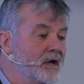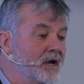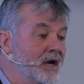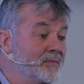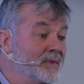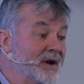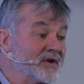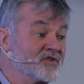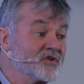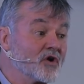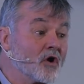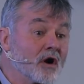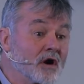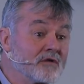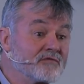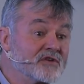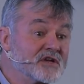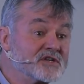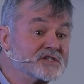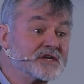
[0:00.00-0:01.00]
about
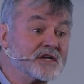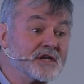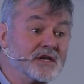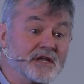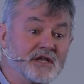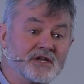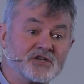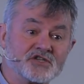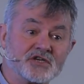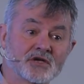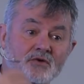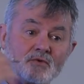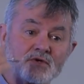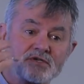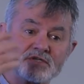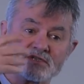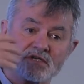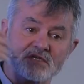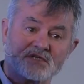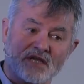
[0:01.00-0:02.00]
tardive dyskinesia,
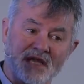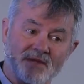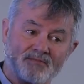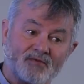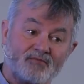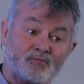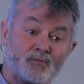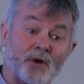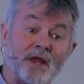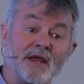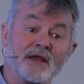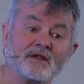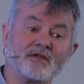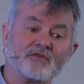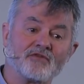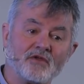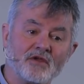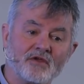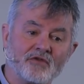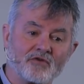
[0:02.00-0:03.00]
which is a type of brain
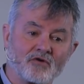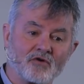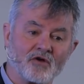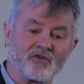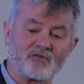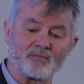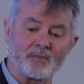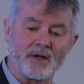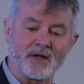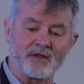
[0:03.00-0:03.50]
disease caused by